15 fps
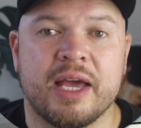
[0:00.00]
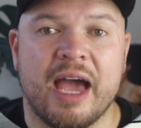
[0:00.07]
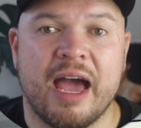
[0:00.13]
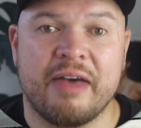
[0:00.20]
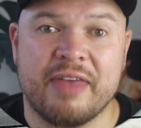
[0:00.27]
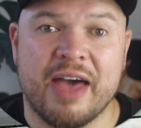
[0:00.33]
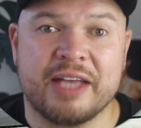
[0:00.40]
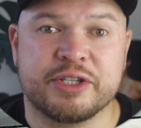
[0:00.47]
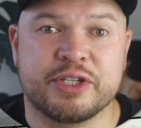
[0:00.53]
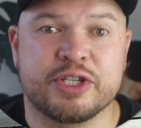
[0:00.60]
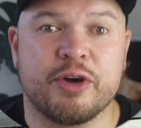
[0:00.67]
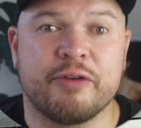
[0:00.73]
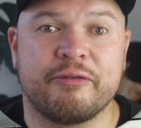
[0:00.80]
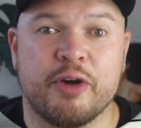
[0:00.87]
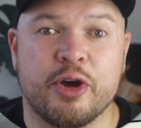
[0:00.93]
And that's
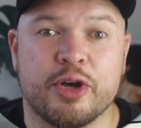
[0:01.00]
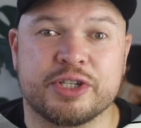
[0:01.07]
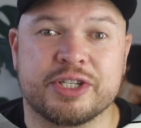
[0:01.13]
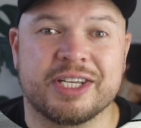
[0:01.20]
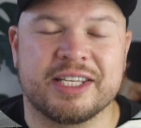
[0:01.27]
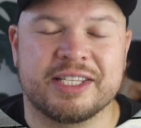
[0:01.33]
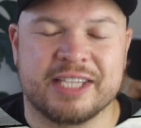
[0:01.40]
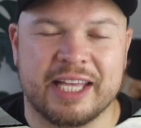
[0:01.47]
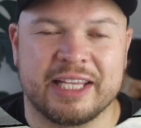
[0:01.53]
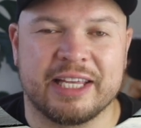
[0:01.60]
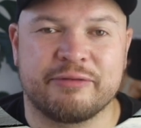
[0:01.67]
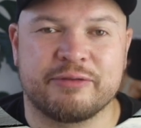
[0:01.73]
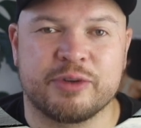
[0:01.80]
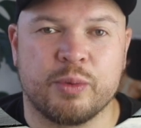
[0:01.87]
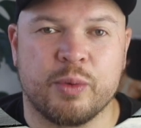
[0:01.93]
your first
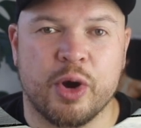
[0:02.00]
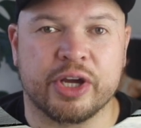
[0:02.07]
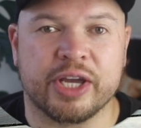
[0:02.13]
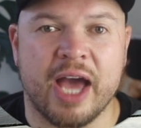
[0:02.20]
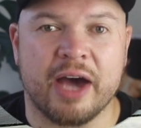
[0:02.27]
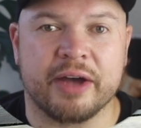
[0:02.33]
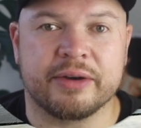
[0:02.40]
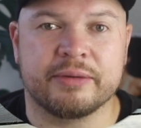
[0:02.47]
deadlift workout.